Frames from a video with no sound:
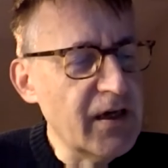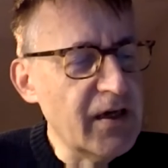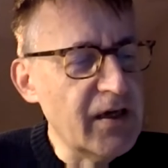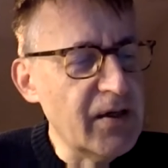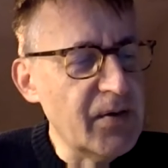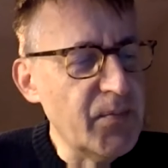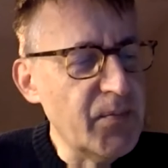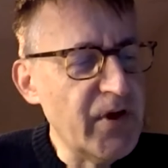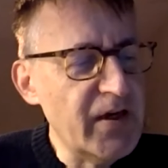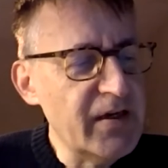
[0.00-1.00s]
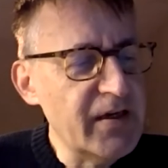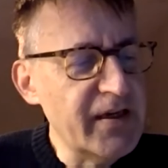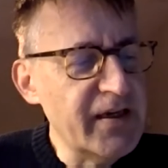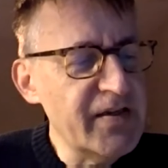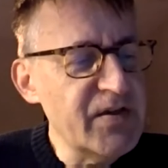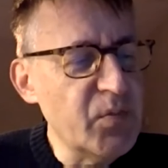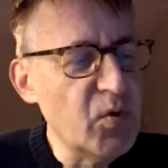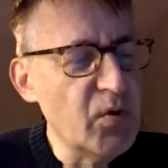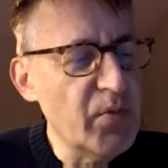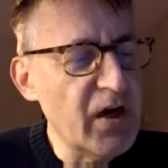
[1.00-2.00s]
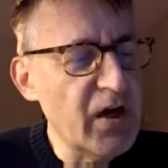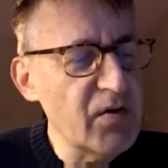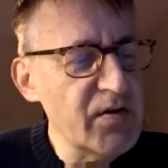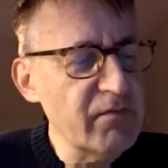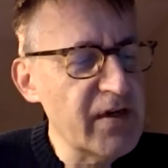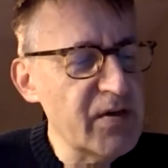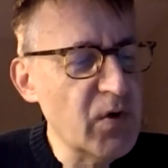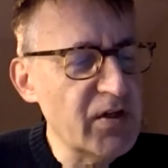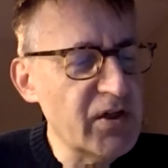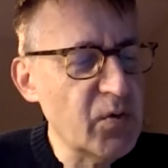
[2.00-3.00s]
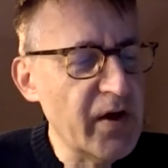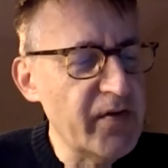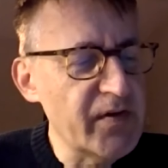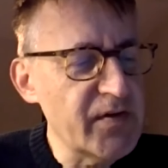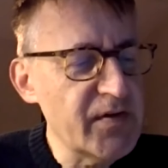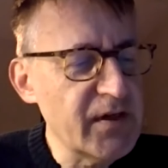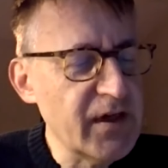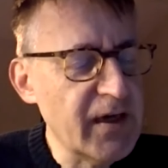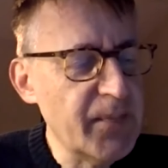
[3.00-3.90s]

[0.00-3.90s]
but it is important. But I'd also raise one or two others.